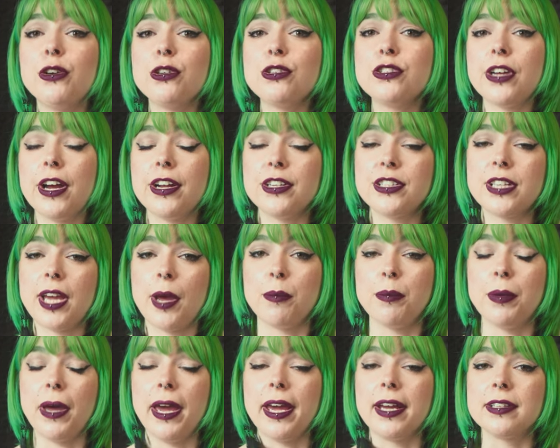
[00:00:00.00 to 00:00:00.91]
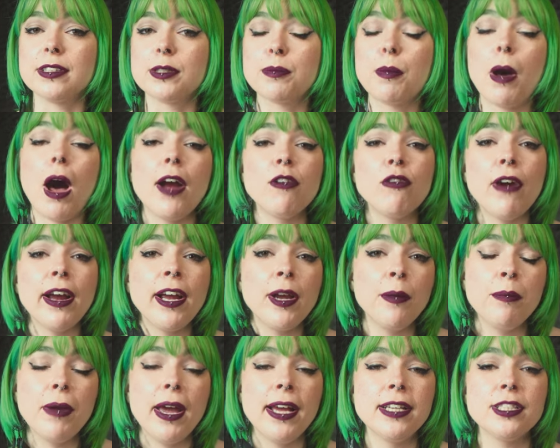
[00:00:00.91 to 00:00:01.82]
your search campaigns, but I
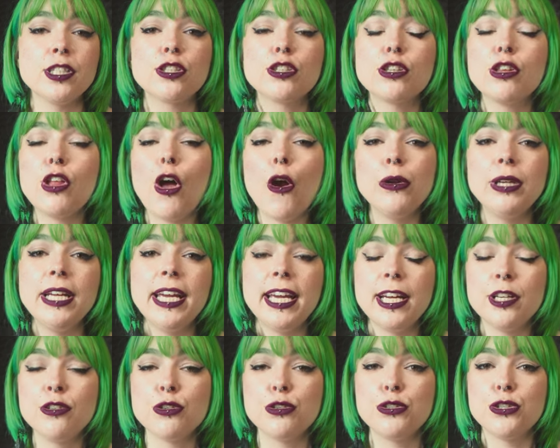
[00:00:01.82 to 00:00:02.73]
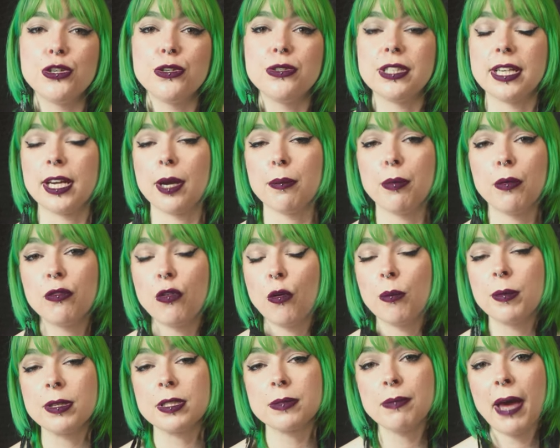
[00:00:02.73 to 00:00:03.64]
recommend slowly introducing a
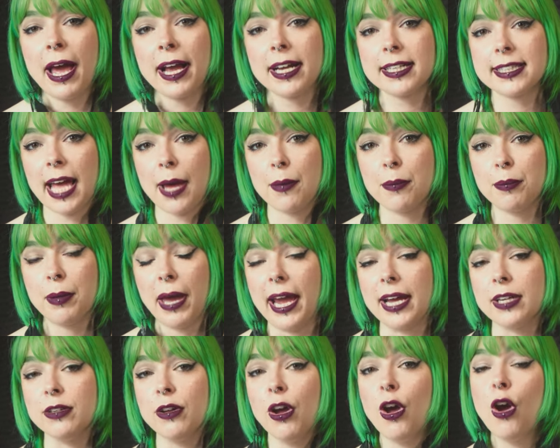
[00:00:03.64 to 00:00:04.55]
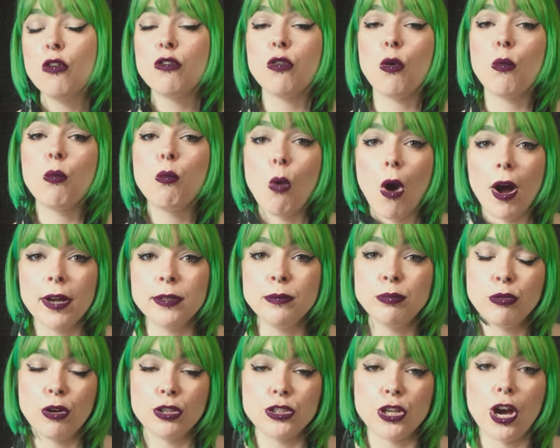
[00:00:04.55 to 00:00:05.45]
Performance Max campaign for one
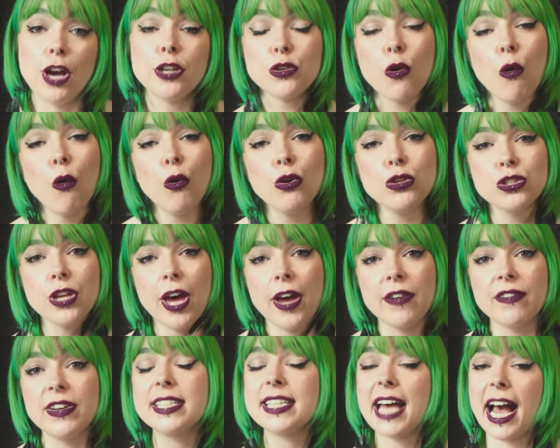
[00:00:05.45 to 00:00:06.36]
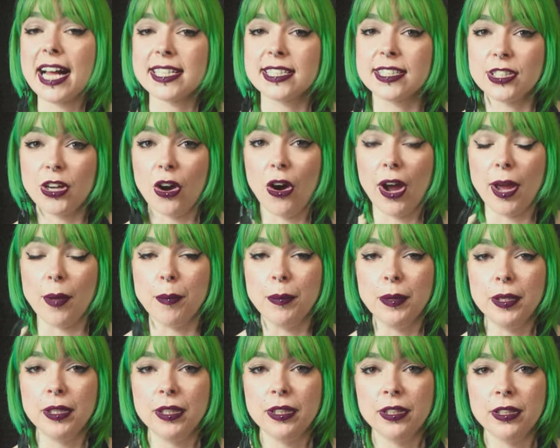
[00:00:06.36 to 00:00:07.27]
product or service at a time.
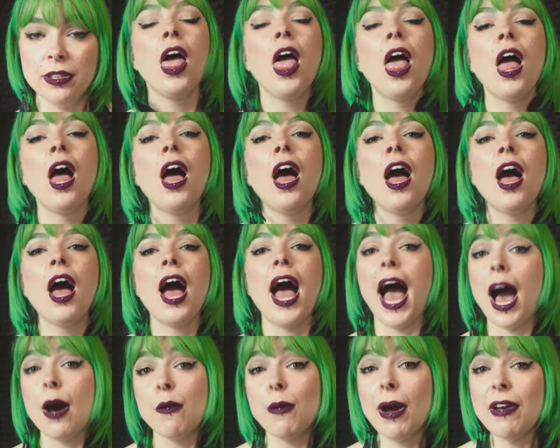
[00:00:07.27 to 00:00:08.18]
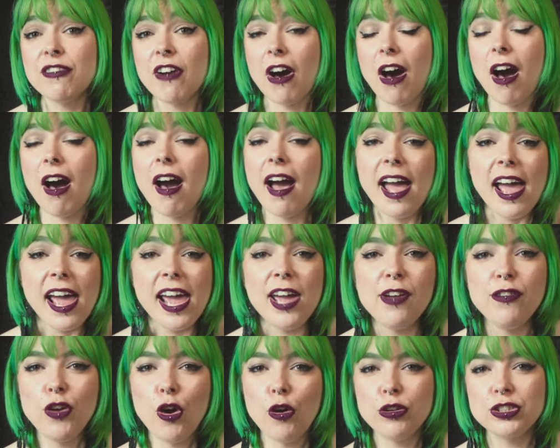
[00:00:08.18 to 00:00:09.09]
However,
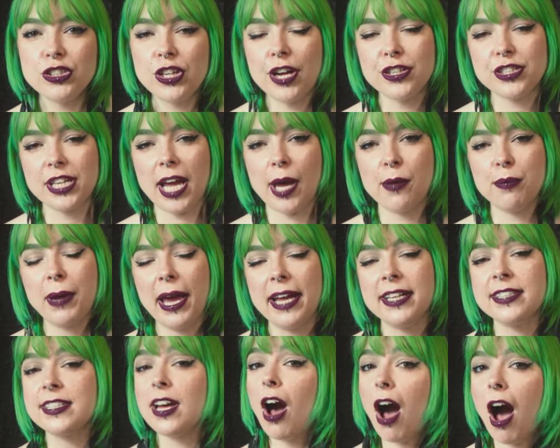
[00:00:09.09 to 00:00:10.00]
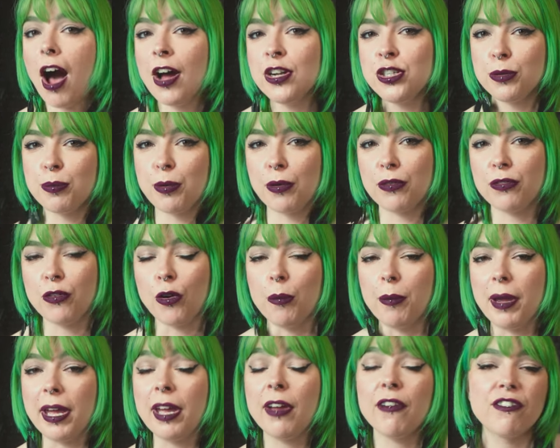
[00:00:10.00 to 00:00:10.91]
if your search campaigns are
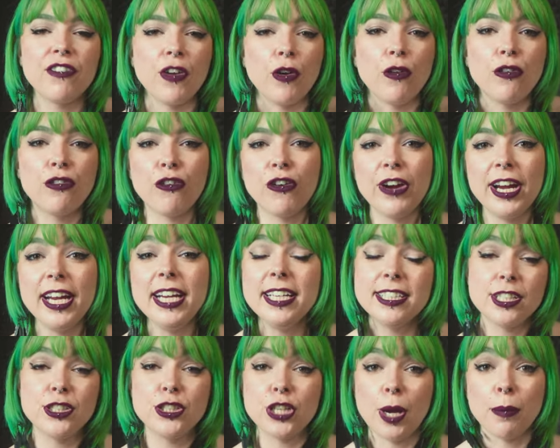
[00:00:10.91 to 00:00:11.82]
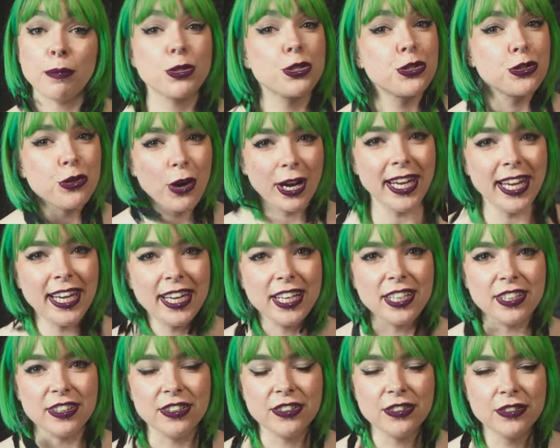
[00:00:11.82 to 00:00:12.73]
underperforming, feel free to jump straight in.